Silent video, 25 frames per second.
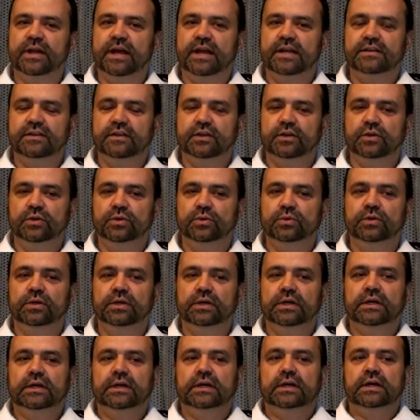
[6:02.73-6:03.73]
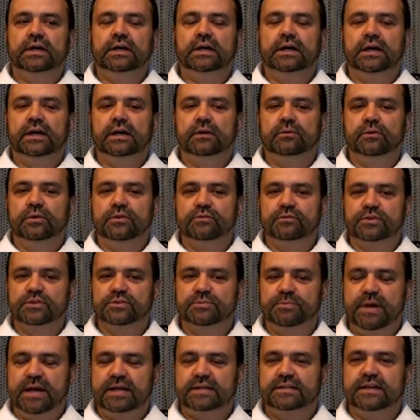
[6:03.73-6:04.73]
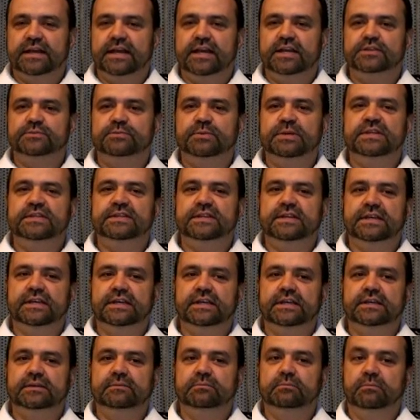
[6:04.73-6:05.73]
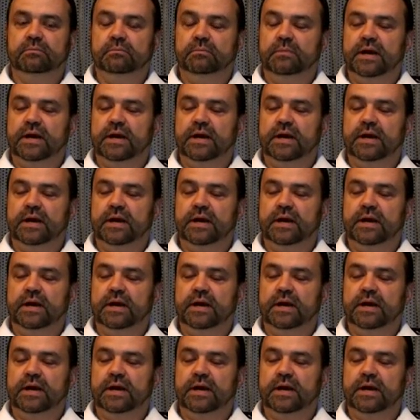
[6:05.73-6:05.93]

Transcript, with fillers: me what I do uh, with respect to HPT,